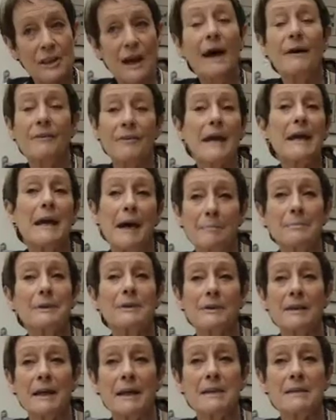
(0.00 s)
how they
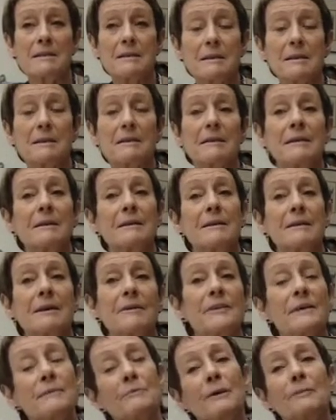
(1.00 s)
happened later,
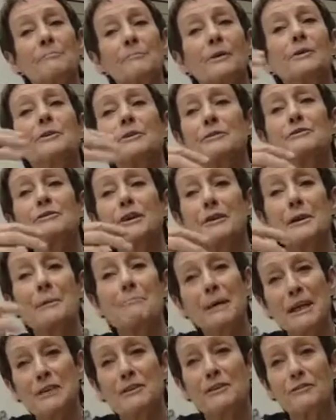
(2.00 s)
I think one could have done
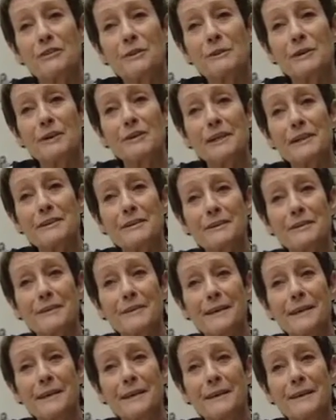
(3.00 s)
it better if you'd done it
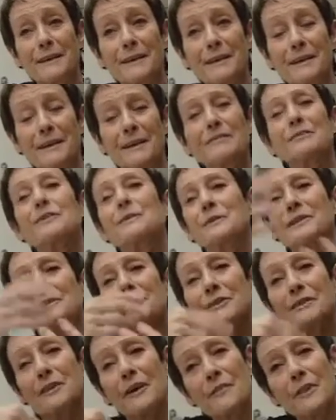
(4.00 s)
if you'd
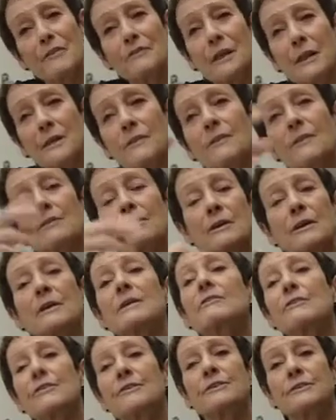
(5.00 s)
done
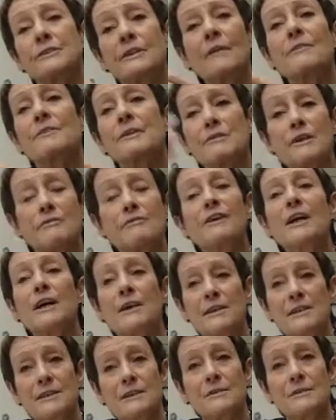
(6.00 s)
the
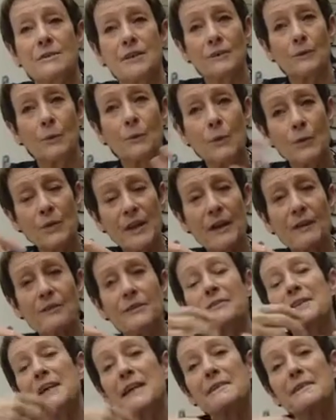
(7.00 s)
reverse. You'd done all the
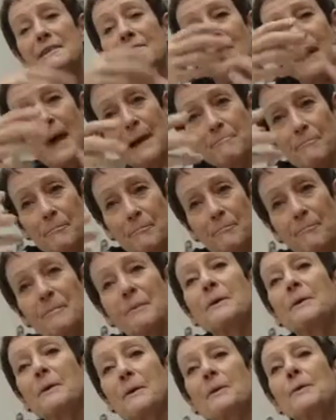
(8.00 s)
other things and then
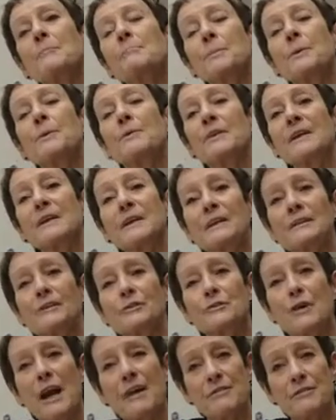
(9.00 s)
put the
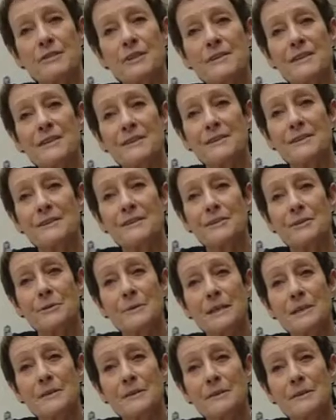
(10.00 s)
little references
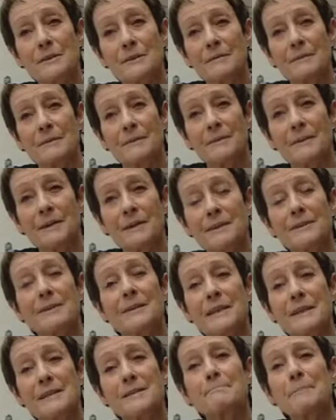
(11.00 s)
to it
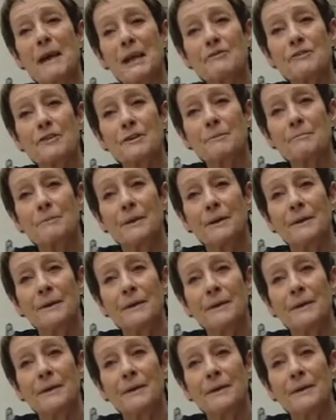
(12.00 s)
in his bedroom.